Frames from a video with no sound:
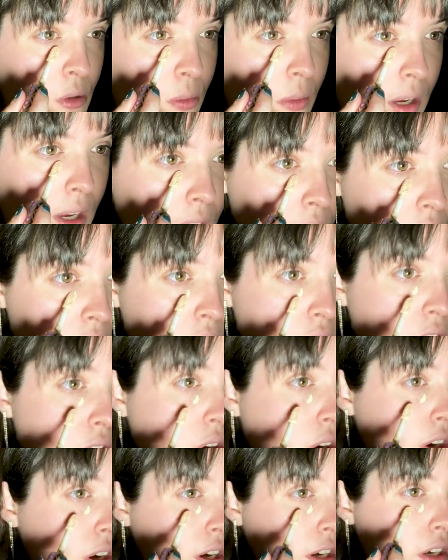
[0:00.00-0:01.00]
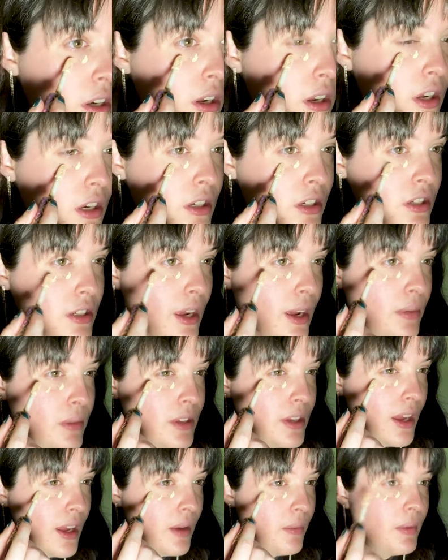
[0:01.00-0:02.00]
my Tarte Shape
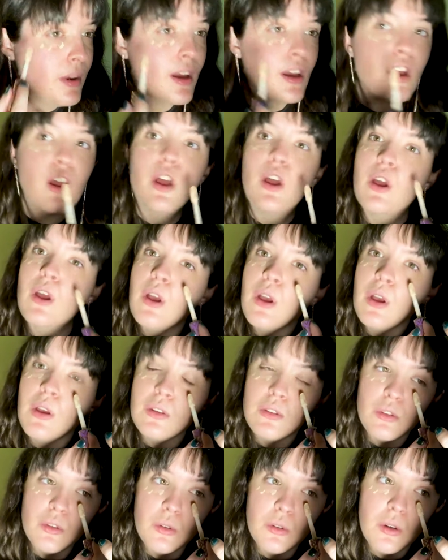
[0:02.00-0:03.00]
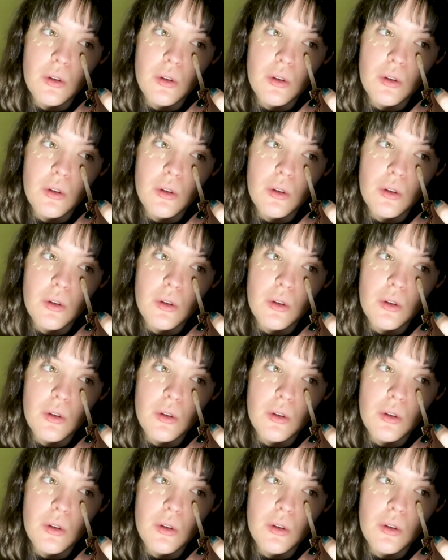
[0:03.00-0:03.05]
Tape to